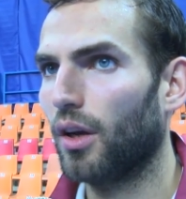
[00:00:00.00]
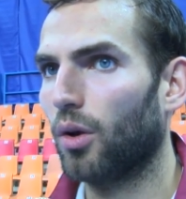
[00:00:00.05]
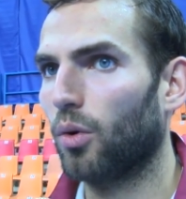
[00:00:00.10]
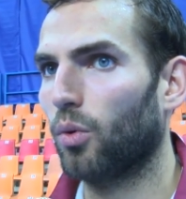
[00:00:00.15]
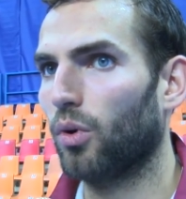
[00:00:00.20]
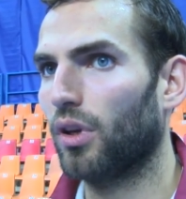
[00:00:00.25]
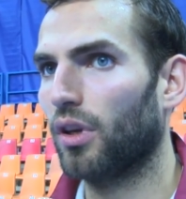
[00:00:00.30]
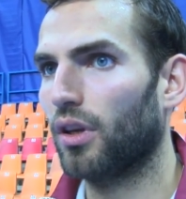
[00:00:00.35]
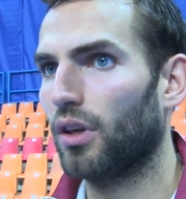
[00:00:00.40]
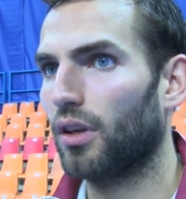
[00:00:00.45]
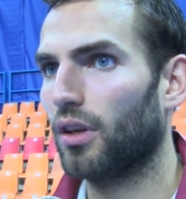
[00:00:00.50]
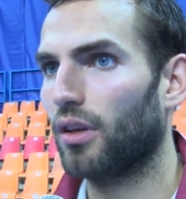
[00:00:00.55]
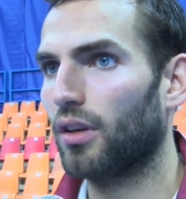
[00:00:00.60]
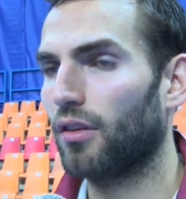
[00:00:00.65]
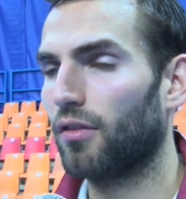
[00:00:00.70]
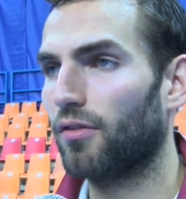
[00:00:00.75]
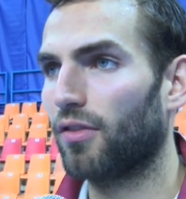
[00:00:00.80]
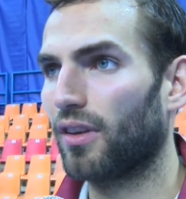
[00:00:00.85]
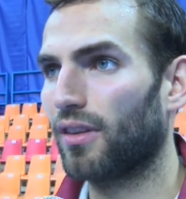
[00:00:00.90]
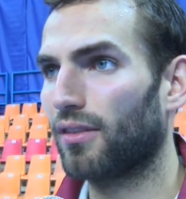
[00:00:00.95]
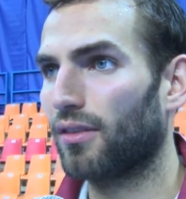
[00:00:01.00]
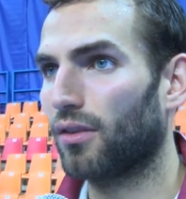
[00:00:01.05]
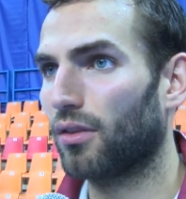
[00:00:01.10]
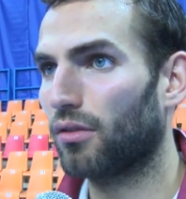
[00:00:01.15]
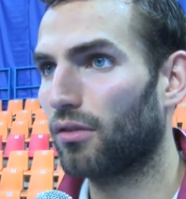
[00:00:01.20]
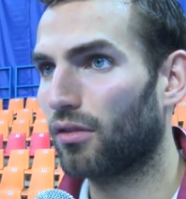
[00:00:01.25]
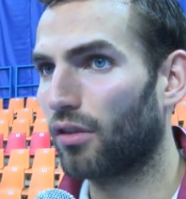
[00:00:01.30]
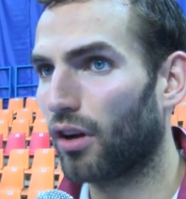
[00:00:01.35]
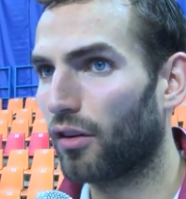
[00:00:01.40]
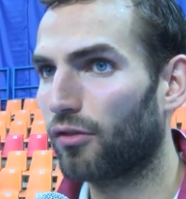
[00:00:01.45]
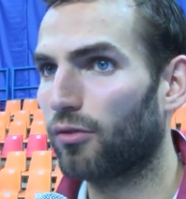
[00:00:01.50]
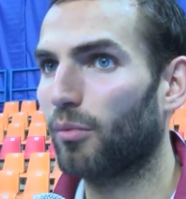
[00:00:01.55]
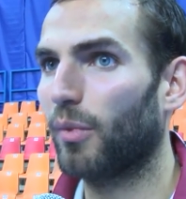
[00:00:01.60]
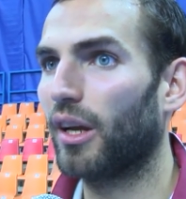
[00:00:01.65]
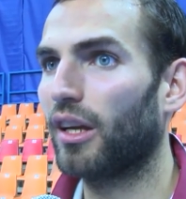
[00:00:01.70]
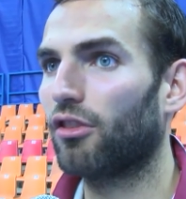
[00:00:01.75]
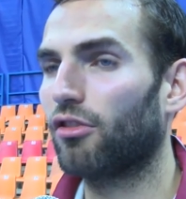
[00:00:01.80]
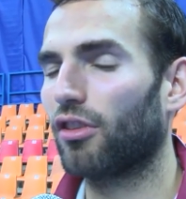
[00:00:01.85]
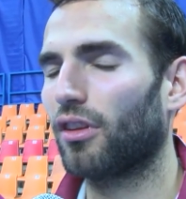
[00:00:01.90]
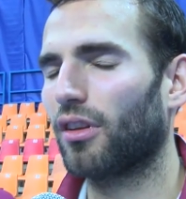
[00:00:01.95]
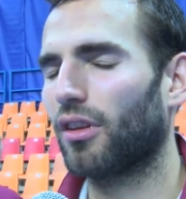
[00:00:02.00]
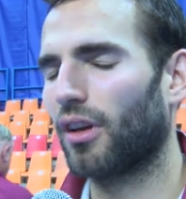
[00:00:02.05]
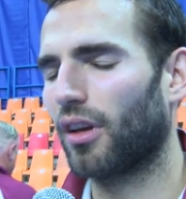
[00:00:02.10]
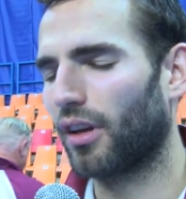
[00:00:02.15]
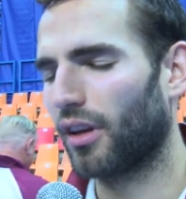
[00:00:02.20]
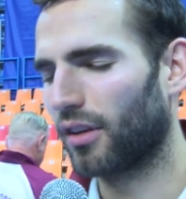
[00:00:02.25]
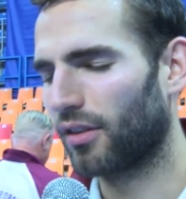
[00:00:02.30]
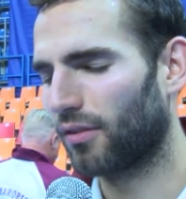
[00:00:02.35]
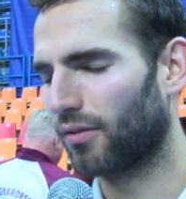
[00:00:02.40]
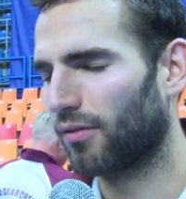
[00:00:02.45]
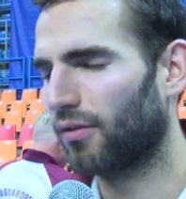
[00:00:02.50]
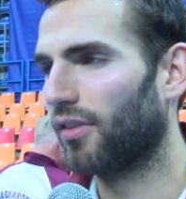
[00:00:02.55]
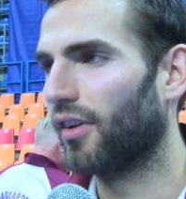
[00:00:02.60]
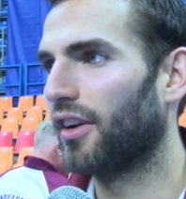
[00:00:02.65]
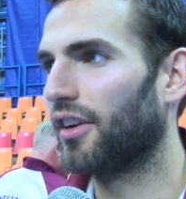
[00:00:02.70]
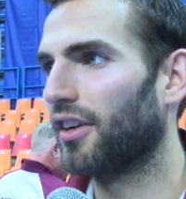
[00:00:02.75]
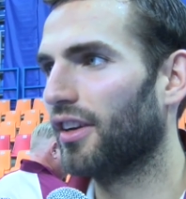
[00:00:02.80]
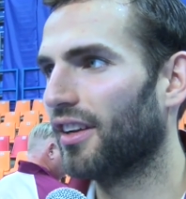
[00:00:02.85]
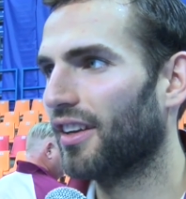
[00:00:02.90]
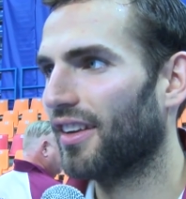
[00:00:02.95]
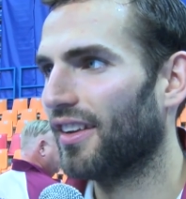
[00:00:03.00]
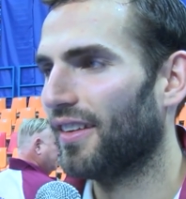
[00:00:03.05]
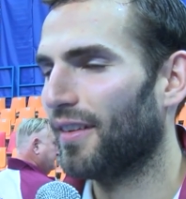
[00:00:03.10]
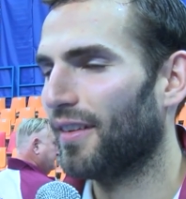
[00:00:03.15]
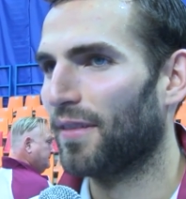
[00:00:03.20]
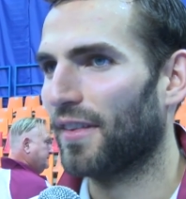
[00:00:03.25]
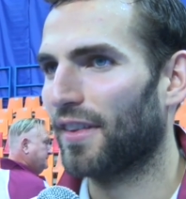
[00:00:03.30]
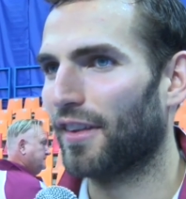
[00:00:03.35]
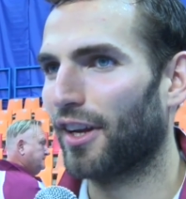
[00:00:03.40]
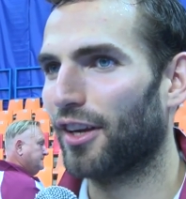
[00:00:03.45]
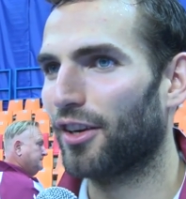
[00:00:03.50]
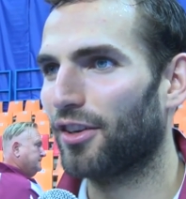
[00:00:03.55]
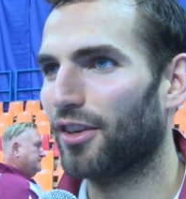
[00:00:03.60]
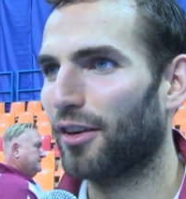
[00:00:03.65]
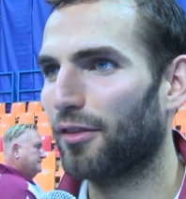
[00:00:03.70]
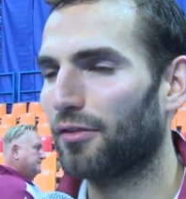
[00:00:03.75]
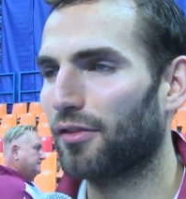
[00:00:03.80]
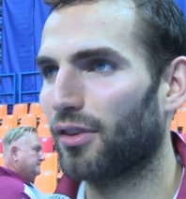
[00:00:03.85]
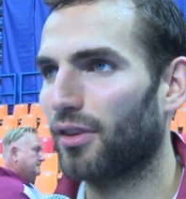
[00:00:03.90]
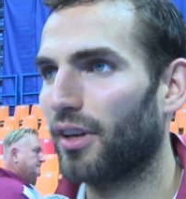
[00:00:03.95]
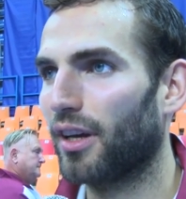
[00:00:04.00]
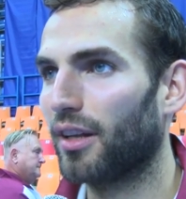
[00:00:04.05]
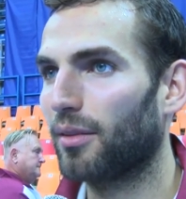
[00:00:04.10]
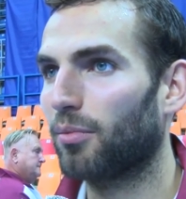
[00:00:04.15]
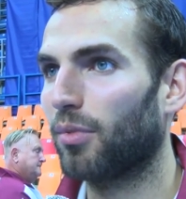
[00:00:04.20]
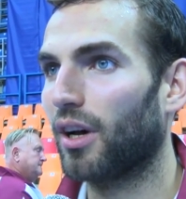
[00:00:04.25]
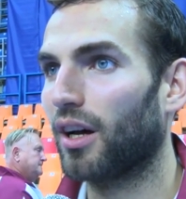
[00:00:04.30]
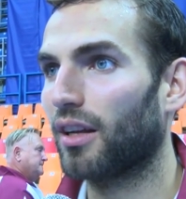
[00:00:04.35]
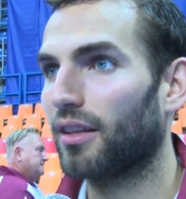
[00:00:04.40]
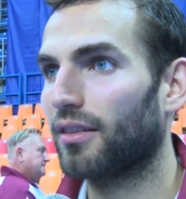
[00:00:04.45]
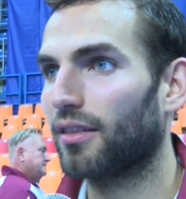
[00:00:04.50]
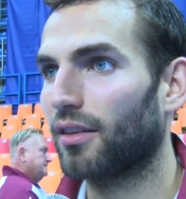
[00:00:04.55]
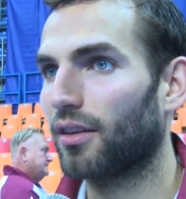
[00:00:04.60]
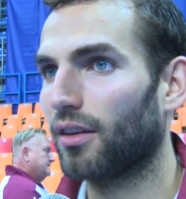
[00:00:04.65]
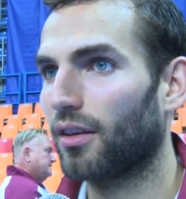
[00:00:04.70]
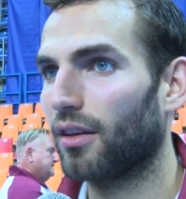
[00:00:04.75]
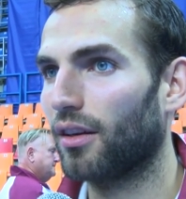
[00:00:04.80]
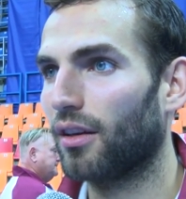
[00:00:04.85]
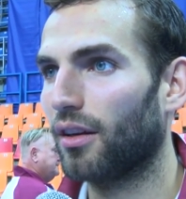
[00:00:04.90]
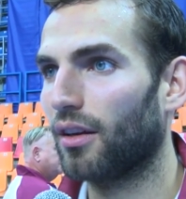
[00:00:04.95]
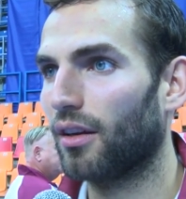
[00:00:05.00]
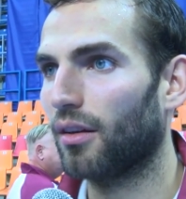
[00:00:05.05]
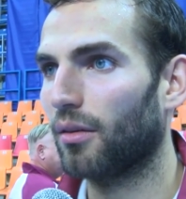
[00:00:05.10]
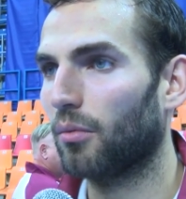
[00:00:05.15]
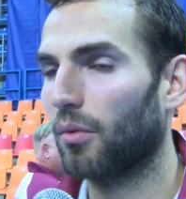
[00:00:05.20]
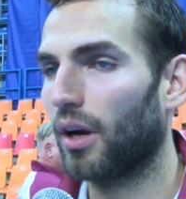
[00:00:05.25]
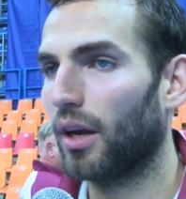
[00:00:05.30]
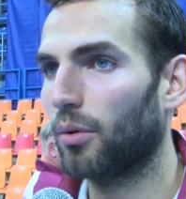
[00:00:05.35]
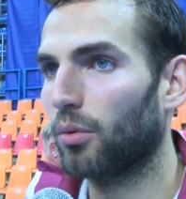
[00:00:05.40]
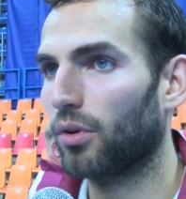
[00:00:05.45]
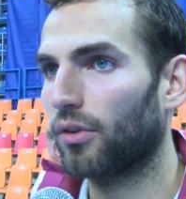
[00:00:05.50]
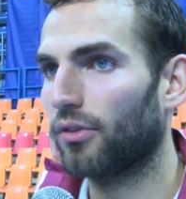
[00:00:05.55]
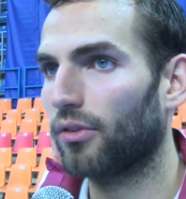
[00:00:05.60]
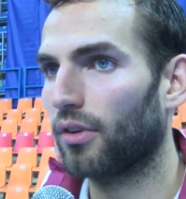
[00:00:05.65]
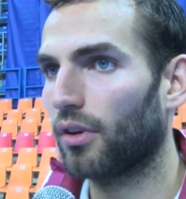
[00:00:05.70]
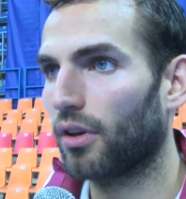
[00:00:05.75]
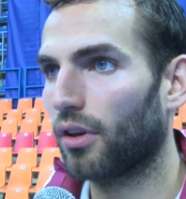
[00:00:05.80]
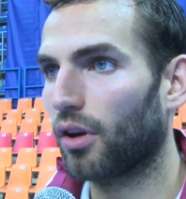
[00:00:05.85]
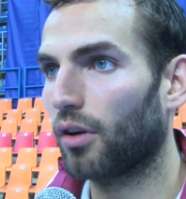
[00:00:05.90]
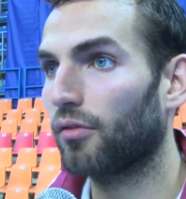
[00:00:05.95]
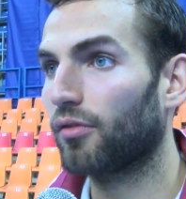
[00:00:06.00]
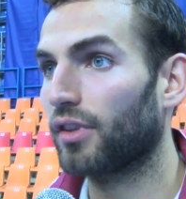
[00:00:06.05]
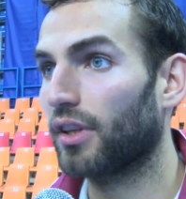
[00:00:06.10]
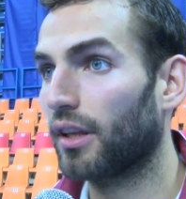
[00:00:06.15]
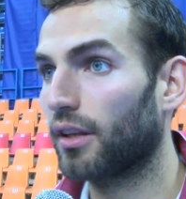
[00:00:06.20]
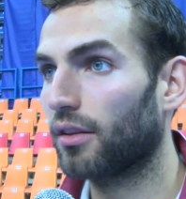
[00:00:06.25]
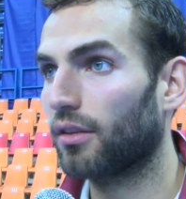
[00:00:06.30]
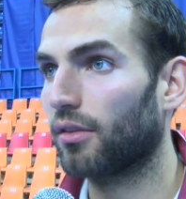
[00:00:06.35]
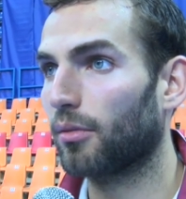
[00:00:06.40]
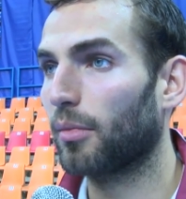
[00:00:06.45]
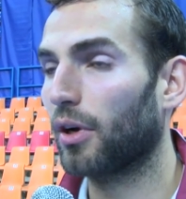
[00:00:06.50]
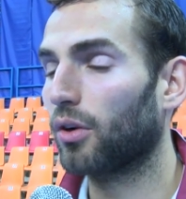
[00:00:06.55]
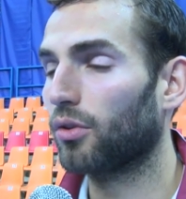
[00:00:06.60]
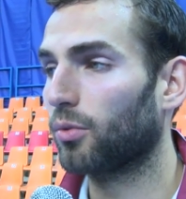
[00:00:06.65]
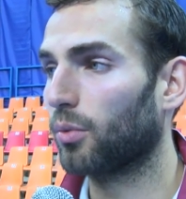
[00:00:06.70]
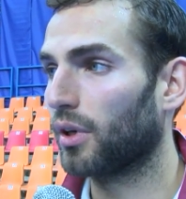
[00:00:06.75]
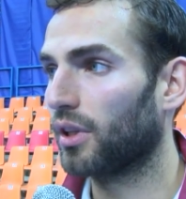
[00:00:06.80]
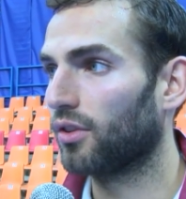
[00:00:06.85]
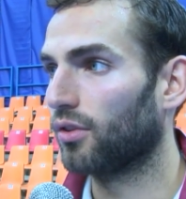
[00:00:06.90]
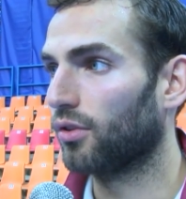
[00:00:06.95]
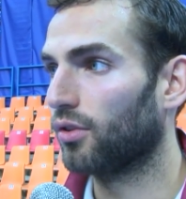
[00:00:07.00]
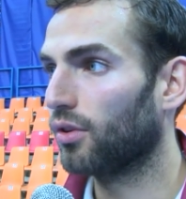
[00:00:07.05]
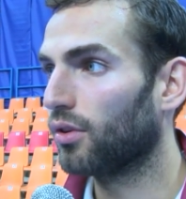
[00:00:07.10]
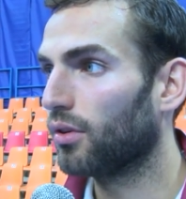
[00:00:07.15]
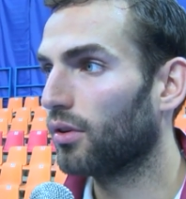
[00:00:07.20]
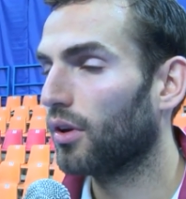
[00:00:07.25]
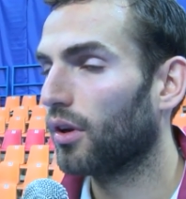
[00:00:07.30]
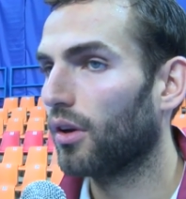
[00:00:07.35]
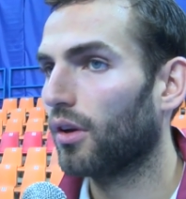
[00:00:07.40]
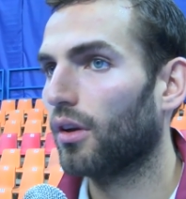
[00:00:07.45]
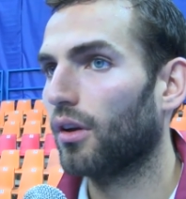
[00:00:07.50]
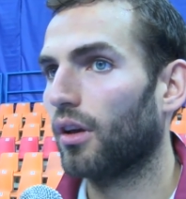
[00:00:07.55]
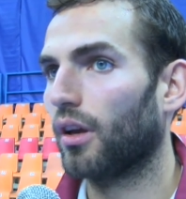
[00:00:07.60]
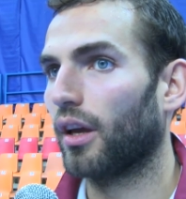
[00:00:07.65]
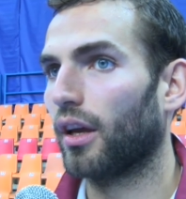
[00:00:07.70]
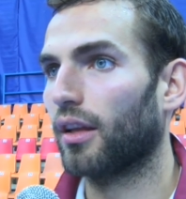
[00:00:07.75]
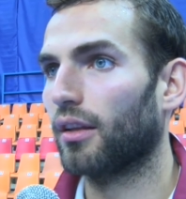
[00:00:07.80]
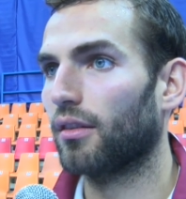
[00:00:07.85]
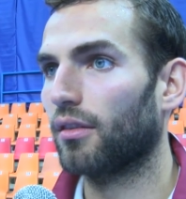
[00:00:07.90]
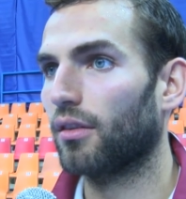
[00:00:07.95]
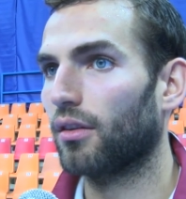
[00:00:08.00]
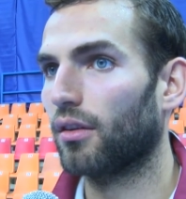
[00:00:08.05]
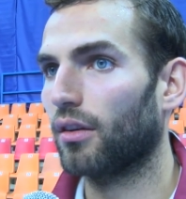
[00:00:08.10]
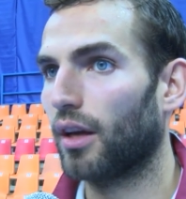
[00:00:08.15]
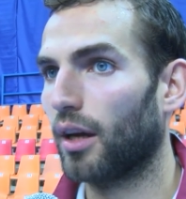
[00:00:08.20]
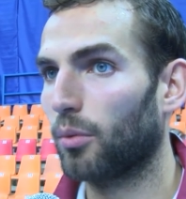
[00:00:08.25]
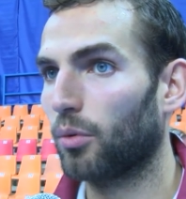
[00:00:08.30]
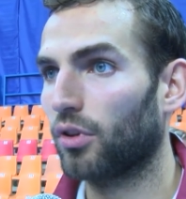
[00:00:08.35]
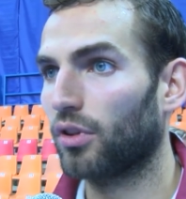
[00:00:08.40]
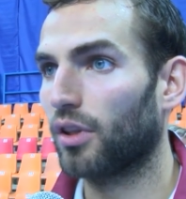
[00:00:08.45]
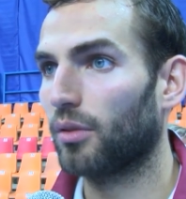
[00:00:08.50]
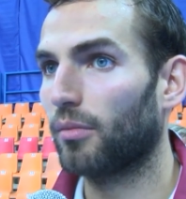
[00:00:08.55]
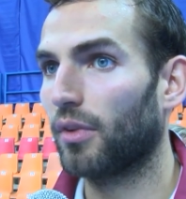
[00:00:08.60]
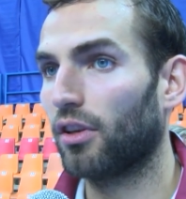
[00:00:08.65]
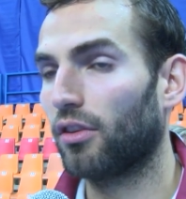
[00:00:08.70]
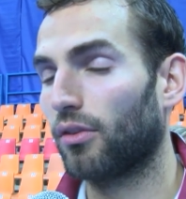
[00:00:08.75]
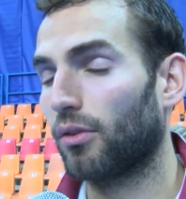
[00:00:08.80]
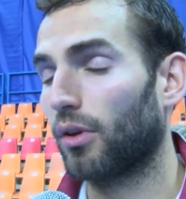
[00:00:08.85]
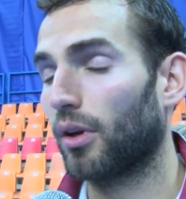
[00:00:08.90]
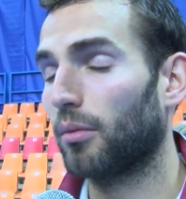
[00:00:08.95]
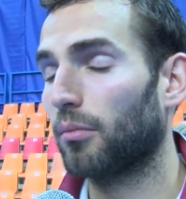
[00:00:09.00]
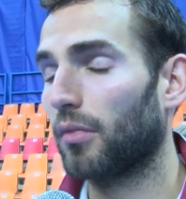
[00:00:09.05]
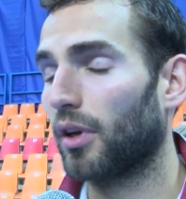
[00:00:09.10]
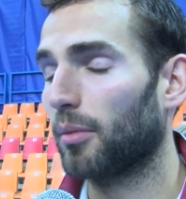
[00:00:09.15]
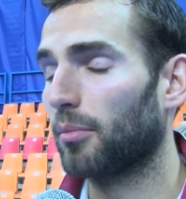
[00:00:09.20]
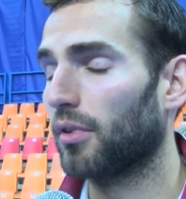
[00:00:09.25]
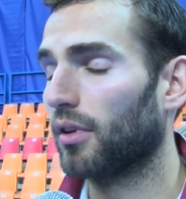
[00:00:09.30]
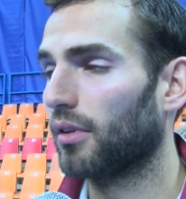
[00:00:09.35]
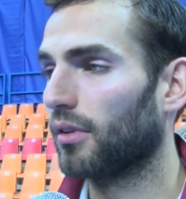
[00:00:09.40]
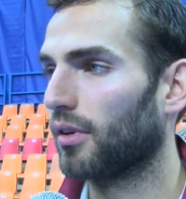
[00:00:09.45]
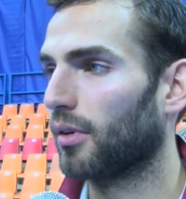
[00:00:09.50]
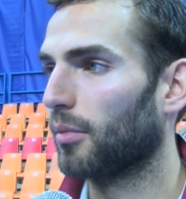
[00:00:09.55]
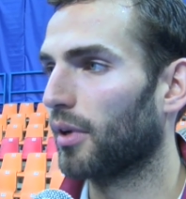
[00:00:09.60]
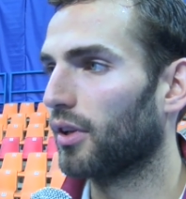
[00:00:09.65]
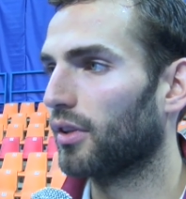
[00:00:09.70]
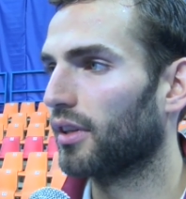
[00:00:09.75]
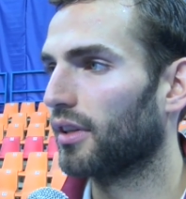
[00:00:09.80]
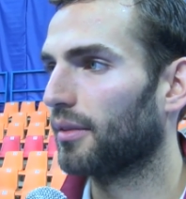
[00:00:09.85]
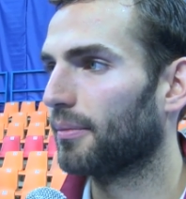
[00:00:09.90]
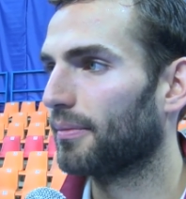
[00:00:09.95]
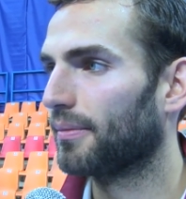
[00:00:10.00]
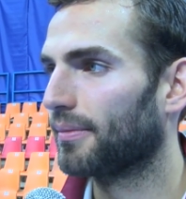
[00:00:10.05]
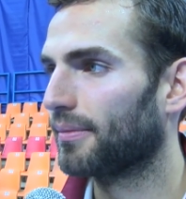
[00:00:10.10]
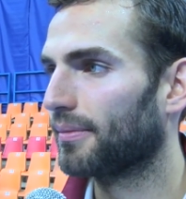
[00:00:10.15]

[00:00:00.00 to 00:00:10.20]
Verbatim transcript: We fenced a tough match, and I got very tired after that, but uh, I was uh, confident about what to do, and uh, I won that match so I'm happy about it.